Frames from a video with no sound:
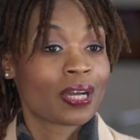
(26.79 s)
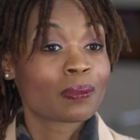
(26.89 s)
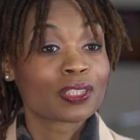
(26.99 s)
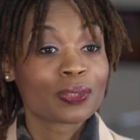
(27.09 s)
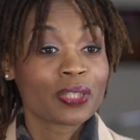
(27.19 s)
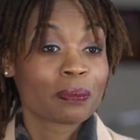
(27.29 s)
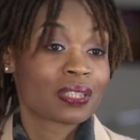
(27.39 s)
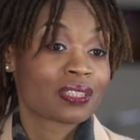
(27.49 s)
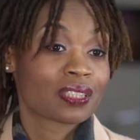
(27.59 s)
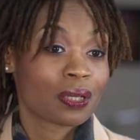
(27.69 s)
I was doing
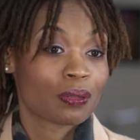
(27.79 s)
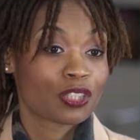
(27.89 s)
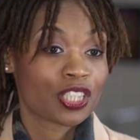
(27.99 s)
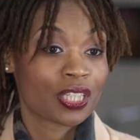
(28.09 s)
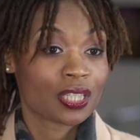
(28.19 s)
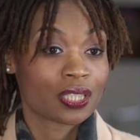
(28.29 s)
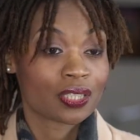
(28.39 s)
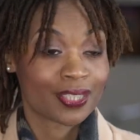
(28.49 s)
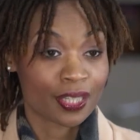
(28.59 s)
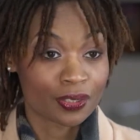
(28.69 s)
business coaching
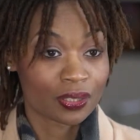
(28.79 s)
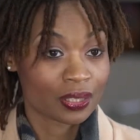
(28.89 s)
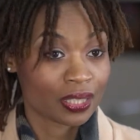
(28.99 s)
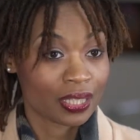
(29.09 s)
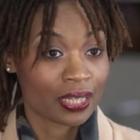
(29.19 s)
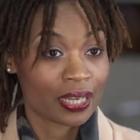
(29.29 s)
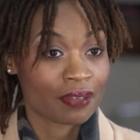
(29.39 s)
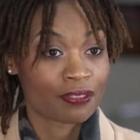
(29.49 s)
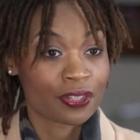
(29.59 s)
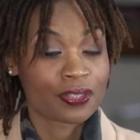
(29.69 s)
generally
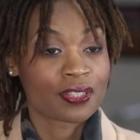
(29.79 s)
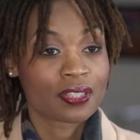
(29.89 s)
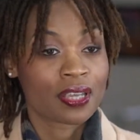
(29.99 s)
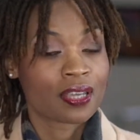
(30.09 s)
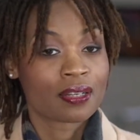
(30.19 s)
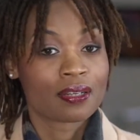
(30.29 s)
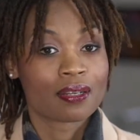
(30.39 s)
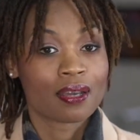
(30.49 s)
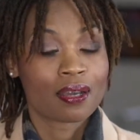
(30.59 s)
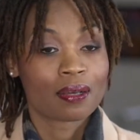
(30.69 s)
at first,
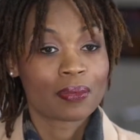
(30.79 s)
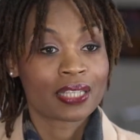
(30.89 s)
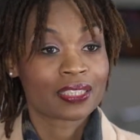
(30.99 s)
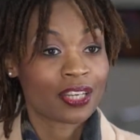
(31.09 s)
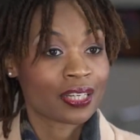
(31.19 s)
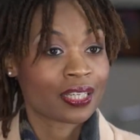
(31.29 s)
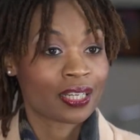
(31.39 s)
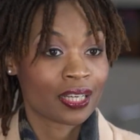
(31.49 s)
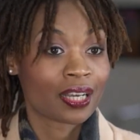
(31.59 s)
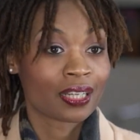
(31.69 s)
and I started
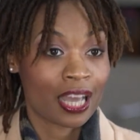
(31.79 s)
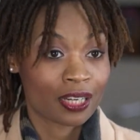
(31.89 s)
getting a lot